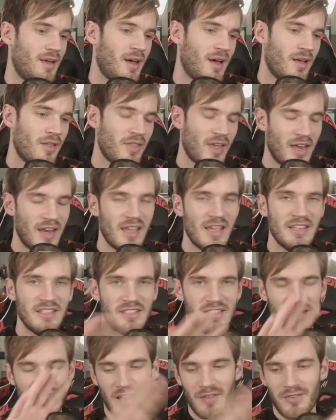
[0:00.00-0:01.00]
uh, that
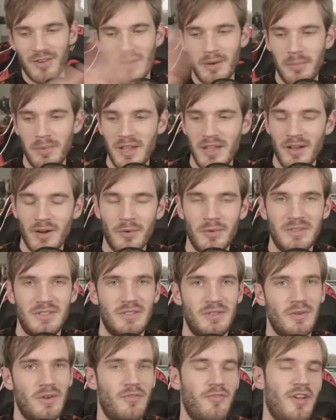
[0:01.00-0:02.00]
is inevitably going
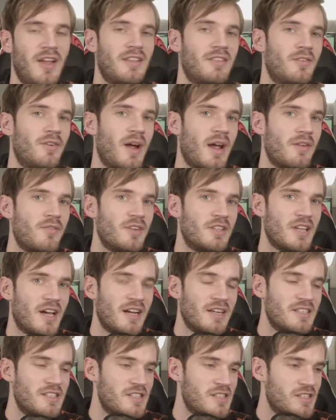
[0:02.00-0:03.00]
to affect their
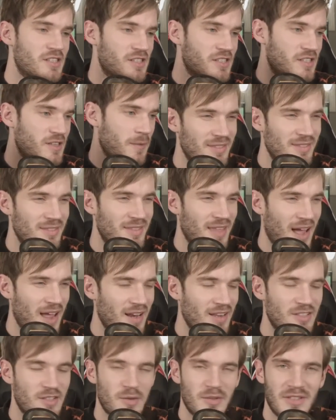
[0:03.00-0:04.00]
advertisers. That
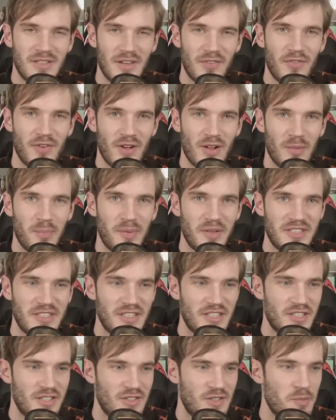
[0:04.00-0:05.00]
is a difficult
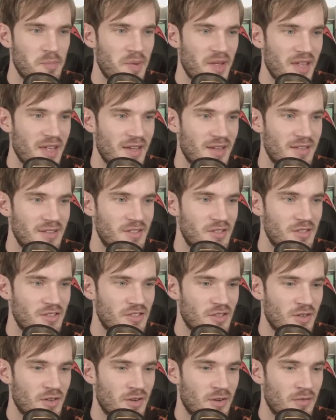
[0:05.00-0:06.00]
position to be in to
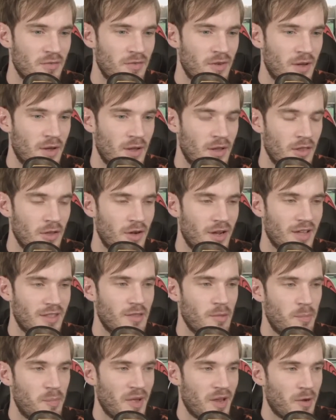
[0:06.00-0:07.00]
sort of uh, look at
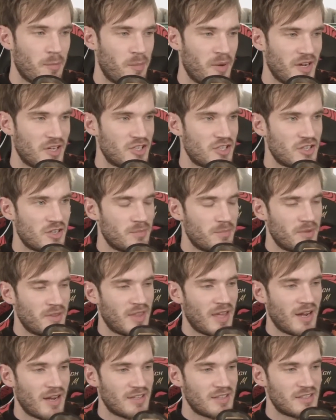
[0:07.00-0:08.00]
the bigger picture. But
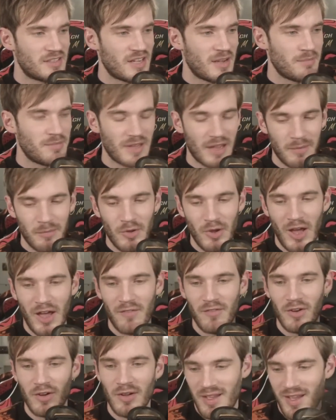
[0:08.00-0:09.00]
then at the same time, you
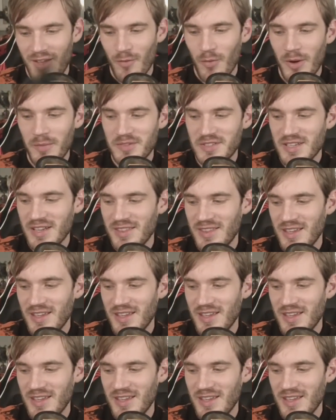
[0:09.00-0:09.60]
have a, a website